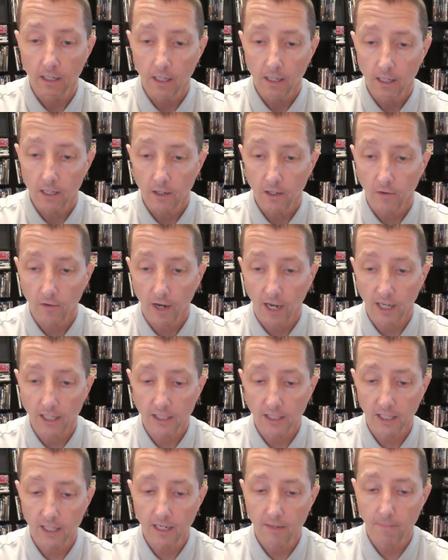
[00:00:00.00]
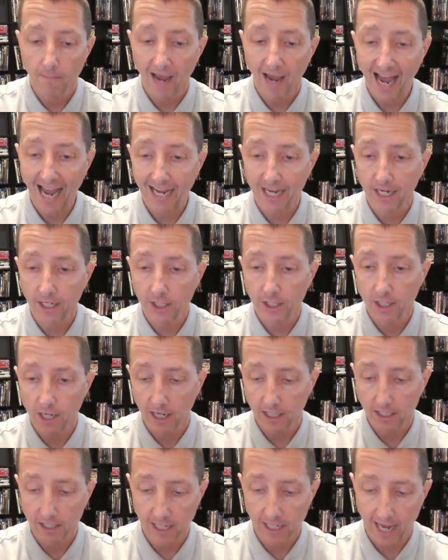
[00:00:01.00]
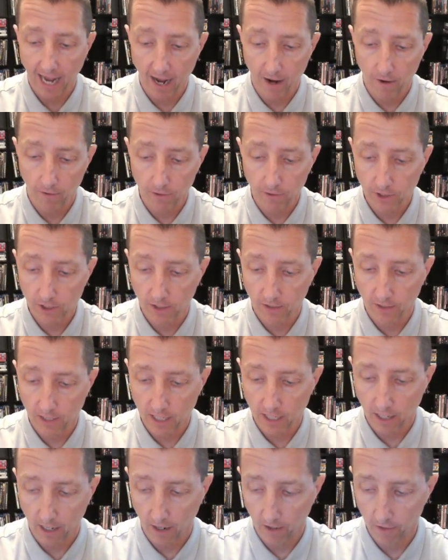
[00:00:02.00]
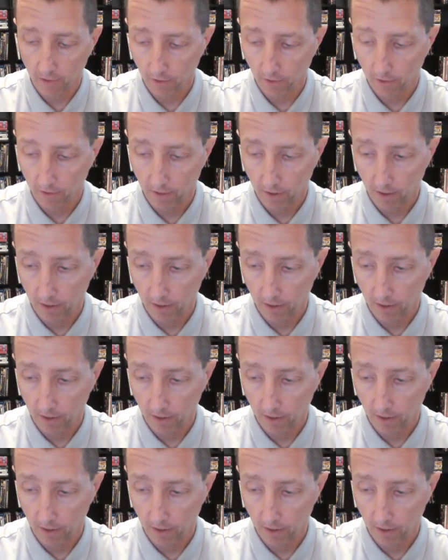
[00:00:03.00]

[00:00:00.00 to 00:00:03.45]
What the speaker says: nicely packaged, nicely housed. The other